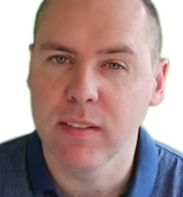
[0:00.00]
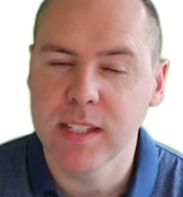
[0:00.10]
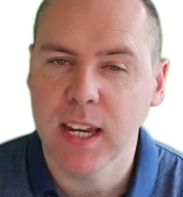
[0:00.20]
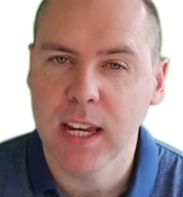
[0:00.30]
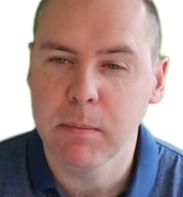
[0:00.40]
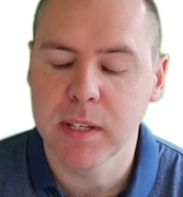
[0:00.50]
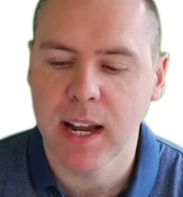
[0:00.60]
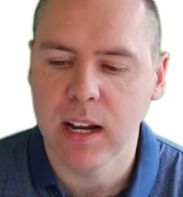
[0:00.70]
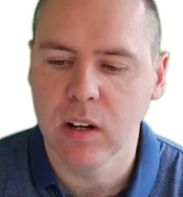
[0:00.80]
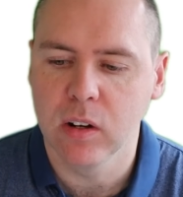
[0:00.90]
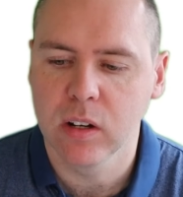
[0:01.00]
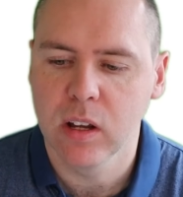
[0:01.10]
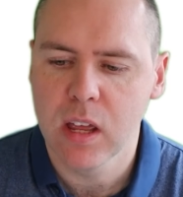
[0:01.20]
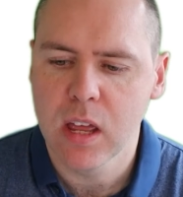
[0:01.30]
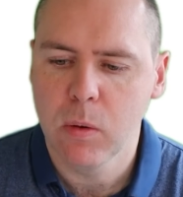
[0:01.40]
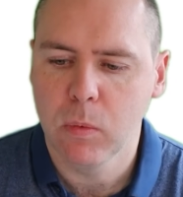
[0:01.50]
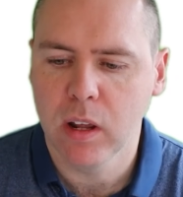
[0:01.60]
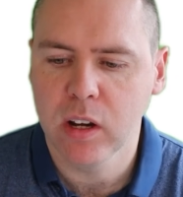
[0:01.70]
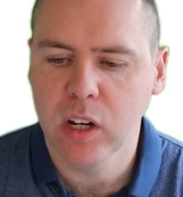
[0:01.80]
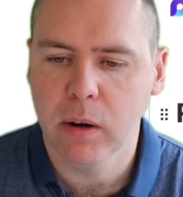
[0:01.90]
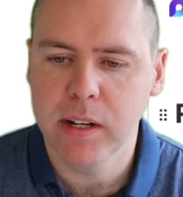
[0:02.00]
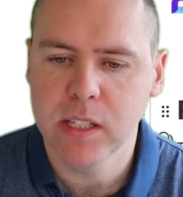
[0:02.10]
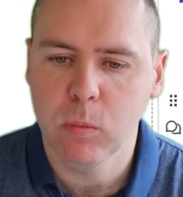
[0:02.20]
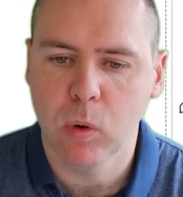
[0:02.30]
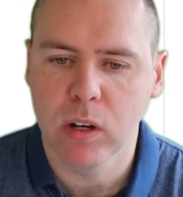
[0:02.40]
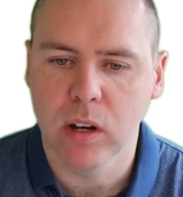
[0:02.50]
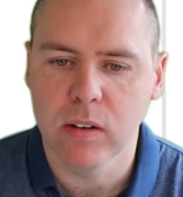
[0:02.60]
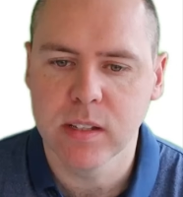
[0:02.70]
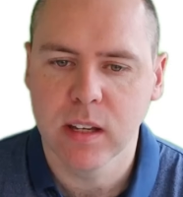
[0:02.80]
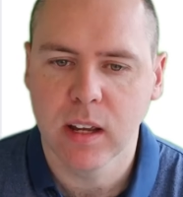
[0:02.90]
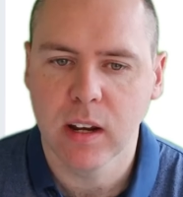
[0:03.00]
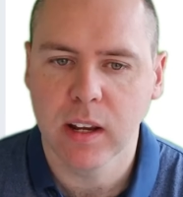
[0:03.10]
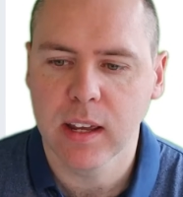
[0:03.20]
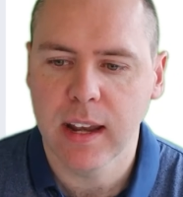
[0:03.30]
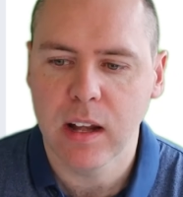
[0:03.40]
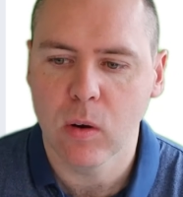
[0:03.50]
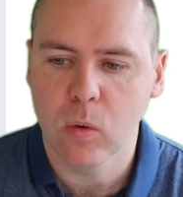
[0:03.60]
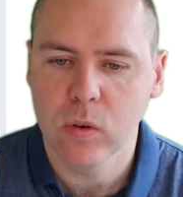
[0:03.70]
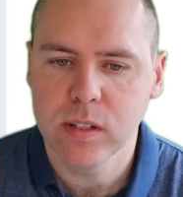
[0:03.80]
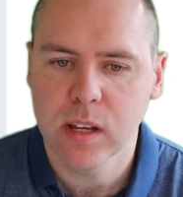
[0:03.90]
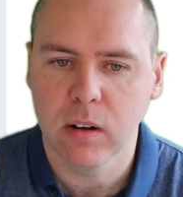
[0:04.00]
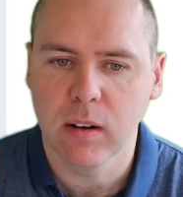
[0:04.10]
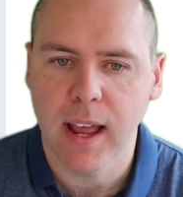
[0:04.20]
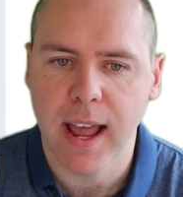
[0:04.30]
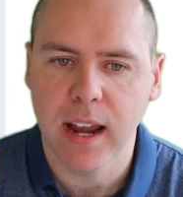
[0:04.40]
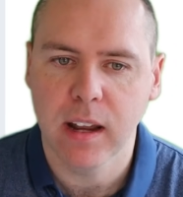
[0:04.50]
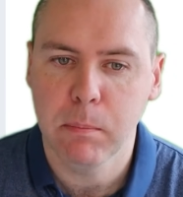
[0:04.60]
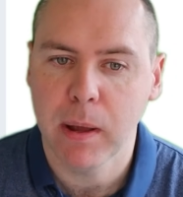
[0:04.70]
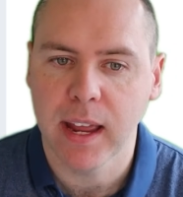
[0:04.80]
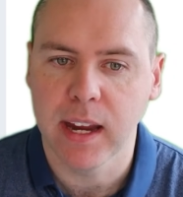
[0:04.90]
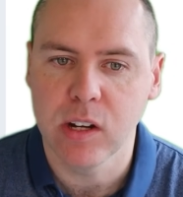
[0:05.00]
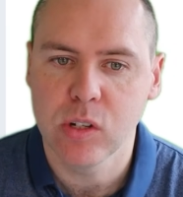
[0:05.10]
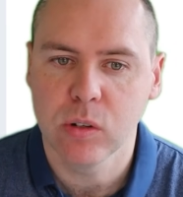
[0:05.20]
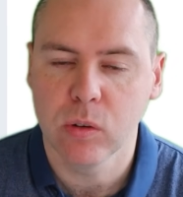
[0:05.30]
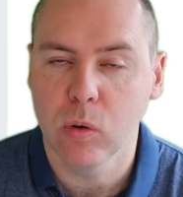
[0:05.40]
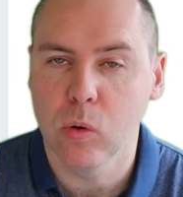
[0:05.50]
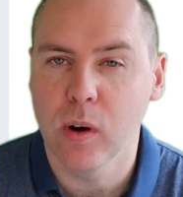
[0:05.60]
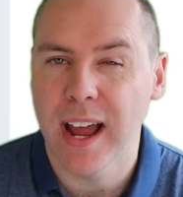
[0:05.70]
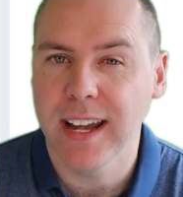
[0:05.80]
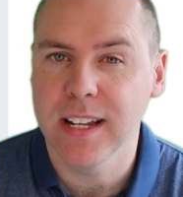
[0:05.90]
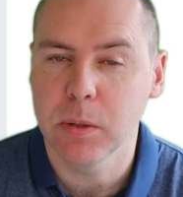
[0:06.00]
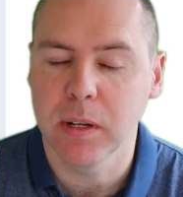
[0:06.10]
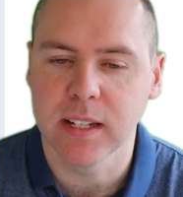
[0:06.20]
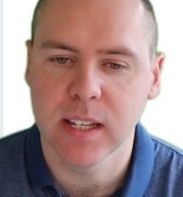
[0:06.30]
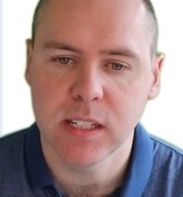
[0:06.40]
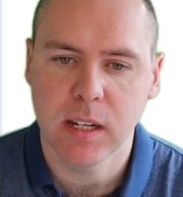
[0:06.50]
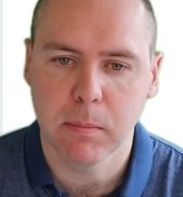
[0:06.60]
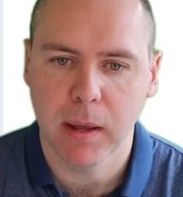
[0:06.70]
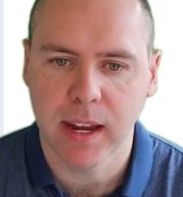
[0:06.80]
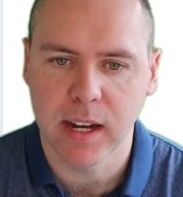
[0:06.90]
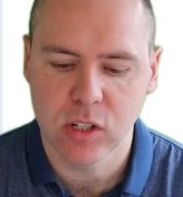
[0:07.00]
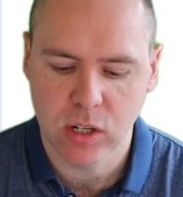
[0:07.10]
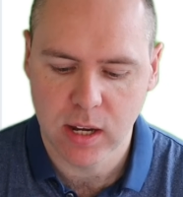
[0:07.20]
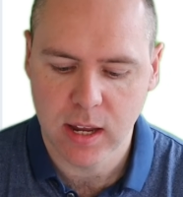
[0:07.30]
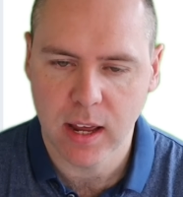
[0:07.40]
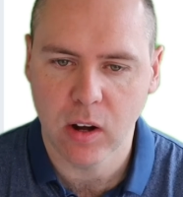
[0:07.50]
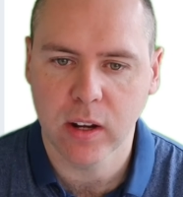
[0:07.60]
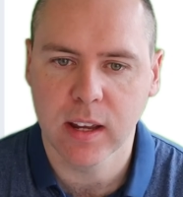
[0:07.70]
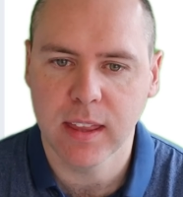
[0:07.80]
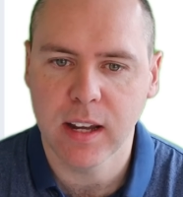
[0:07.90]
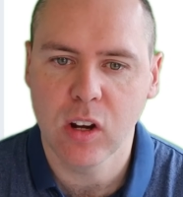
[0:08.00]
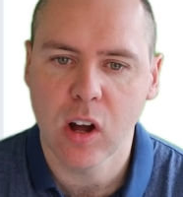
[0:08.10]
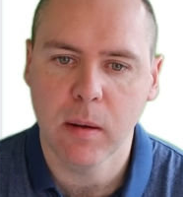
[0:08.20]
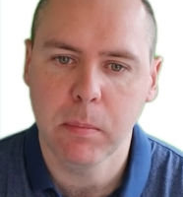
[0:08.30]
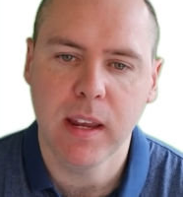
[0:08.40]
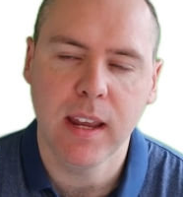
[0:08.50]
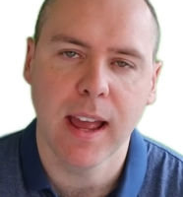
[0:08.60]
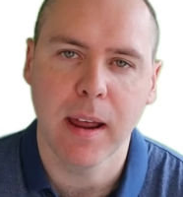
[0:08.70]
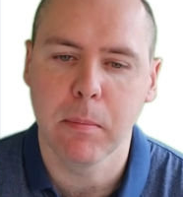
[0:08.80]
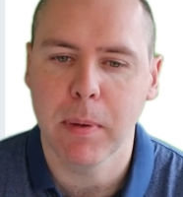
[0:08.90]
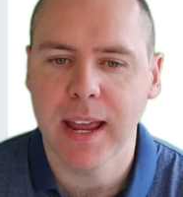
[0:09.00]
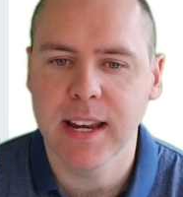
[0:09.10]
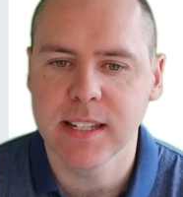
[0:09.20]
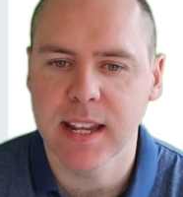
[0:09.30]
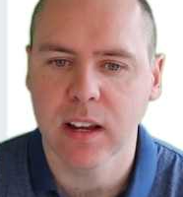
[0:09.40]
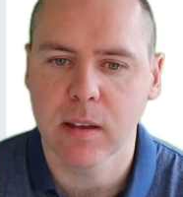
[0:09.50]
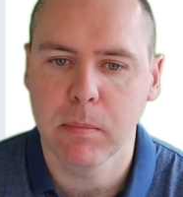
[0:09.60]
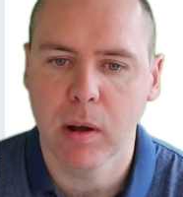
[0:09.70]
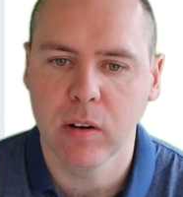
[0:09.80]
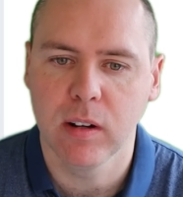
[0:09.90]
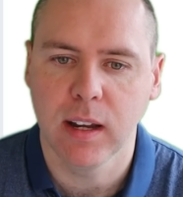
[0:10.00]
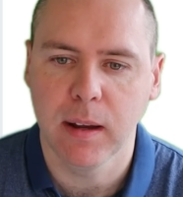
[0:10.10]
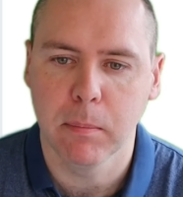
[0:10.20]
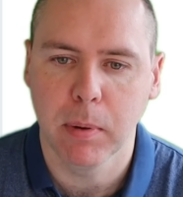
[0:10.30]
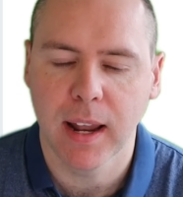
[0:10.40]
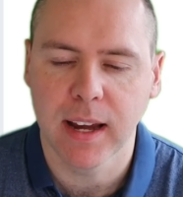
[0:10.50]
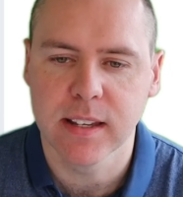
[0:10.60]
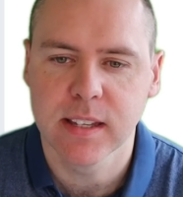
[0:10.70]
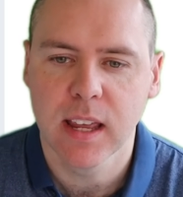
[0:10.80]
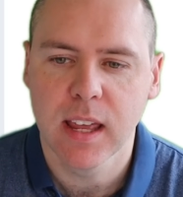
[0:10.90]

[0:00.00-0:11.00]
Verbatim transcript: of Teams and Outlook, well, I can go into OneNote and I can then also add a page or add it to an existing page, and I could then copy and paste that component in place.